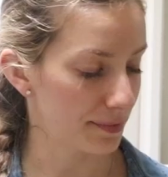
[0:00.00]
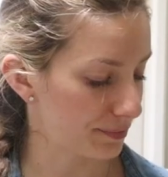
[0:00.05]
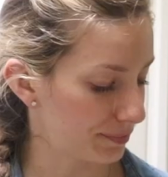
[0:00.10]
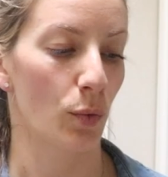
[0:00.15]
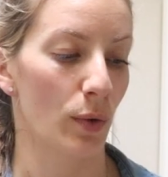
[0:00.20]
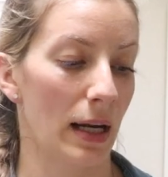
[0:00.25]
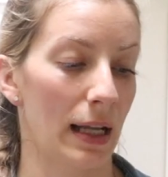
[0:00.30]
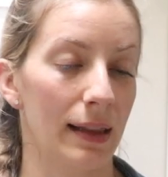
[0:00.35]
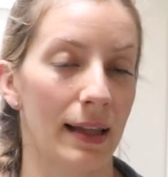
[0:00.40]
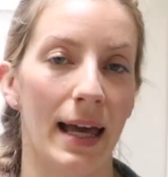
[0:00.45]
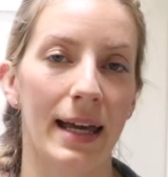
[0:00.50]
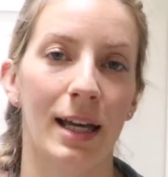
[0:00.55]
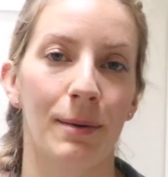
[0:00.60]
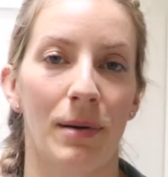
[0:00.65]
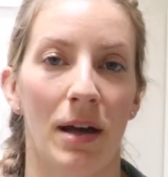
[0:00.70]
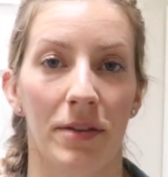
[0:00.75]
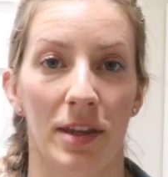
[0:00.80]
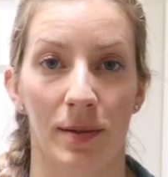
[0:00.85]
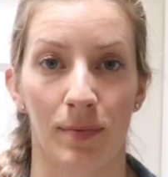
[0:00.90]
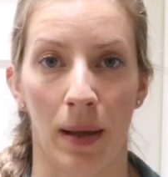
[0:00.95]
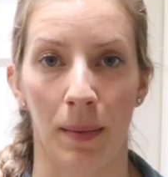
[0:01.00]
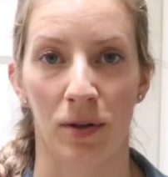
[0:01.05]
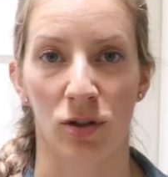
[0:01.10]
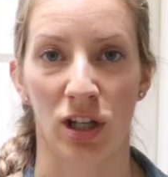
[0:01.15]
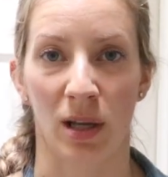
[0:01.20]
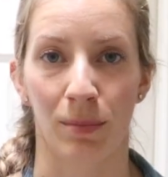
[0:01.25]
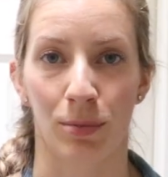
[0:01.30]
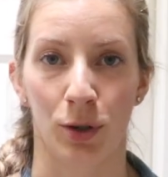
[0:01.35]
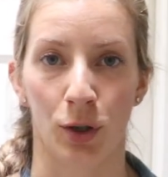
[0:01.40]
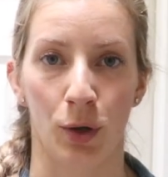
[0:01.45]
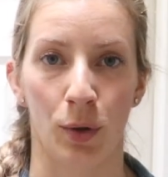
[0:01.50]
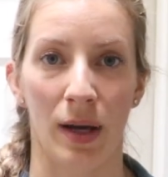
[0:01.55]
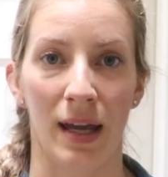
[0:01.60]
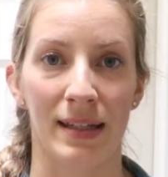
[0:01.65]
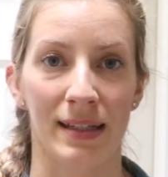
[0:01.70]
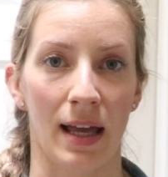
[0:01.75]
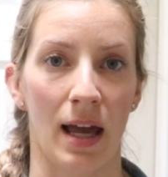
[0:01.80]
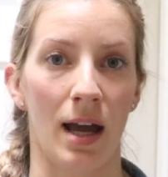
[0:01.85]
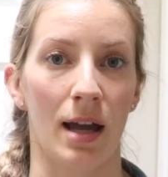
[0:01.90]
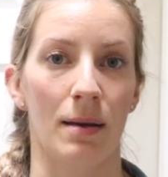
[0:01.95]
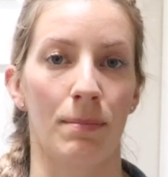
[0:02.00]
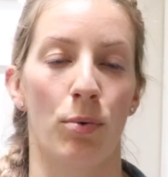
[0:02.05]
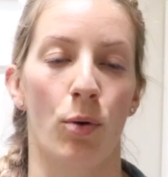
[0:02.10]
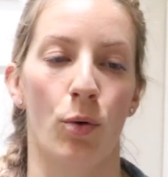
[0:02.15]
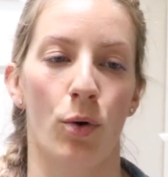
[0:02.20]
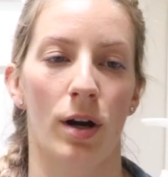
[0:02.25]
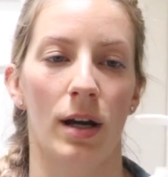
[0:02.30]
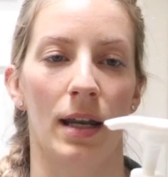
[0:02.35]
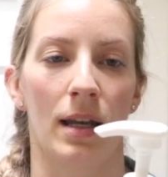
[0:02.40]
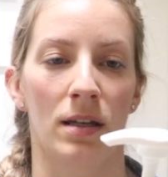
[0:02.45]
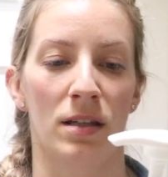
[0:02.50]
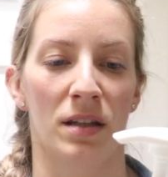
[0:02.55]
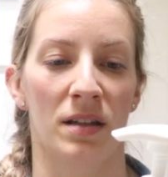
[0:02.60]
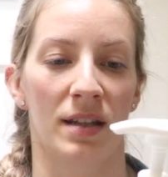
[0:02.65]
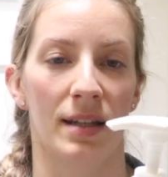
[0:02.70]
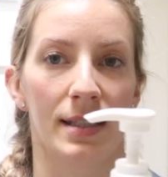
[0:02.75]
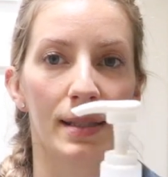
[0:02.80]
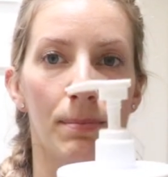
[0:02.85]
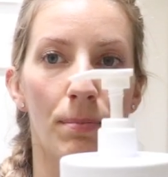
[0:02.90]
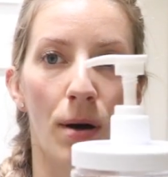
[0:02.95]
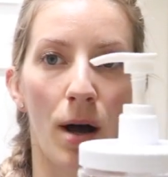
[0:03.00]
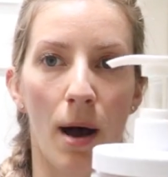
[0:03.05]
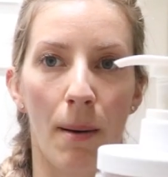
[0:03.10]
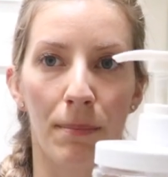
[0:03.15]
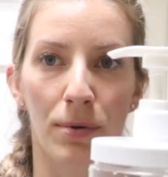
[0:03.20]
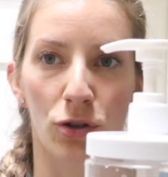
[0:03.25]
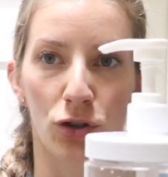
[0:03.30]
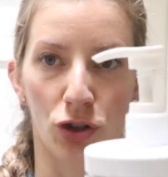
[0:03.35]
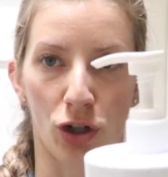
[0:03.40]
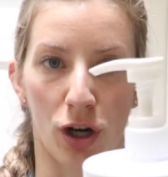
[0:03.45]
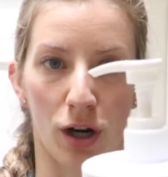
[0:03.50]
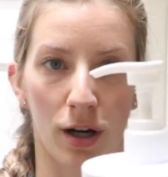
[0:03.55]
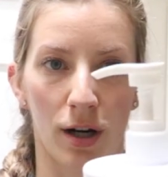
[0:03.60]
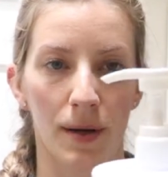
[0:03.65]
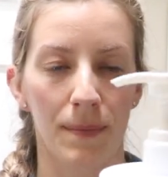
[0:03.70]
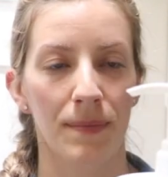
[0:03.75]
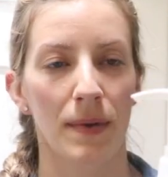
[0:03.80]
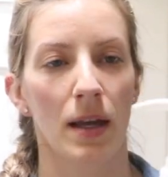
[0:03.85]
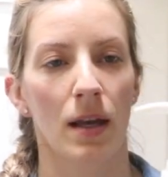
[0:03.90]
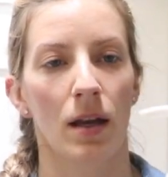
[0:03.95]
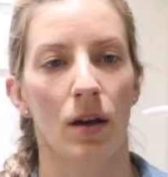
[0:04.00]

So what I like about this baby shampoo is I pour it into this pump jar